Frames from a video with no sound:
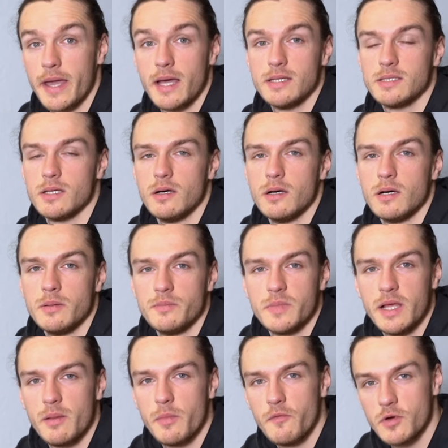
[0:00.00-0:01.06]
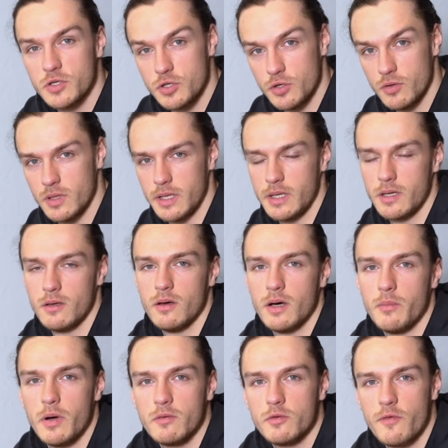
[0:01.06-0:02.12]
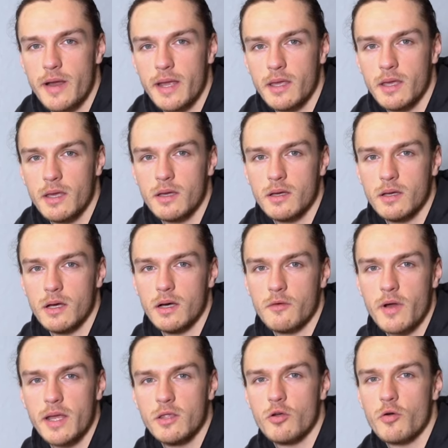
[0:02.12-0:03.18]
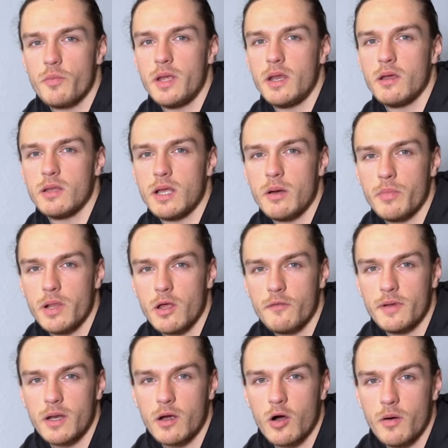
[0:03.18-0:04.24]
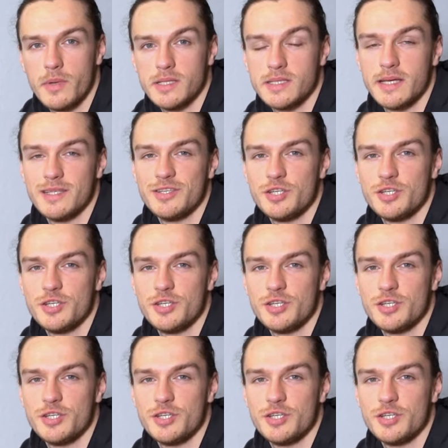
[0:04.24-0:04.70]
guys, tell me what you think about the ranking. Write your opinion down below in the comments and